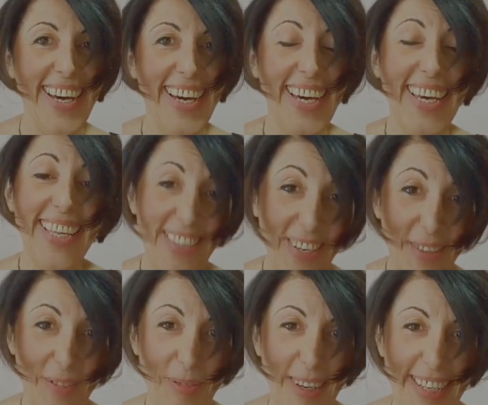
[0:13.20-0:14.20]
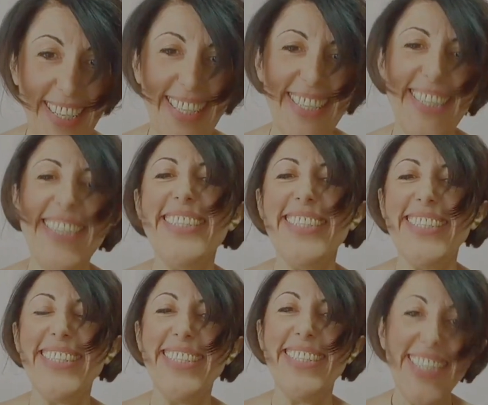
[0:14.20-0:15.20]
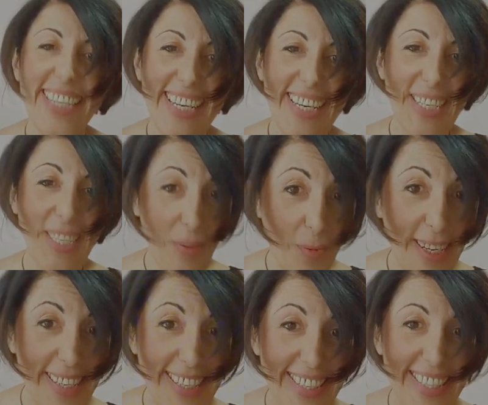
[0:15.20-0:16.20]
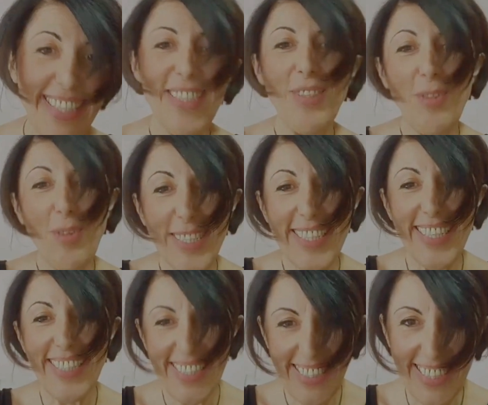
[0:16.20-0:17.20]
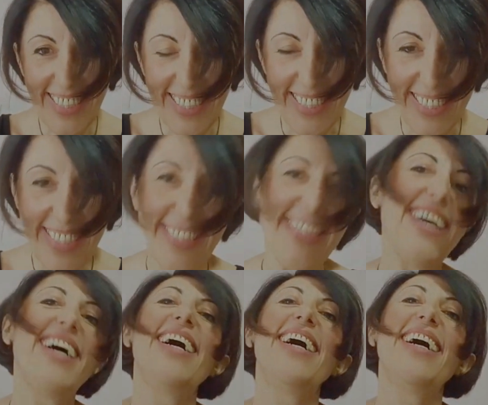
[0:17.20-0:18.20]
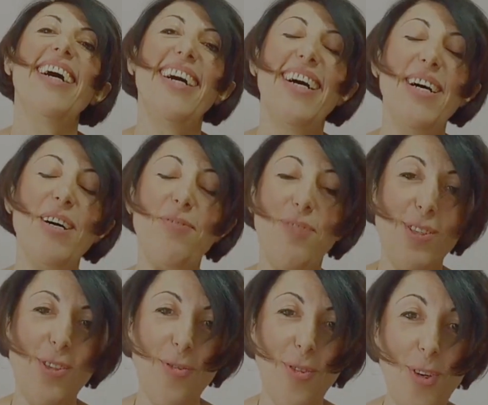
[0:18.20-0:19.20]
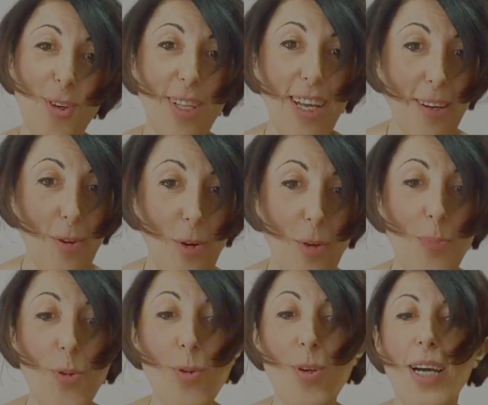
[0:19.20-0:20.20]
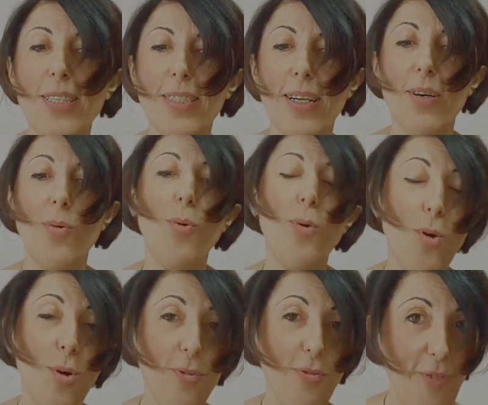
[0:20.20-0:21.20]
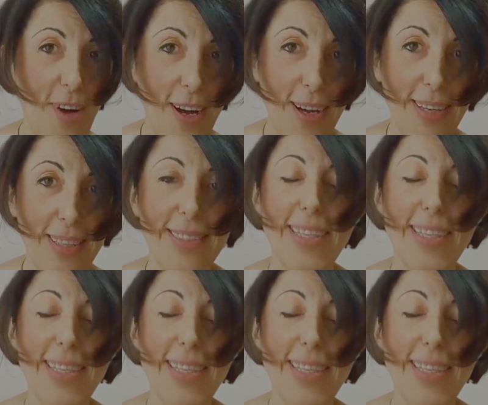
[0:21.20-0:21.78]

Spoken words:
Hello, everybody. It's Dilek with Nokta Detectors. First of all, I hope you guys are all fine,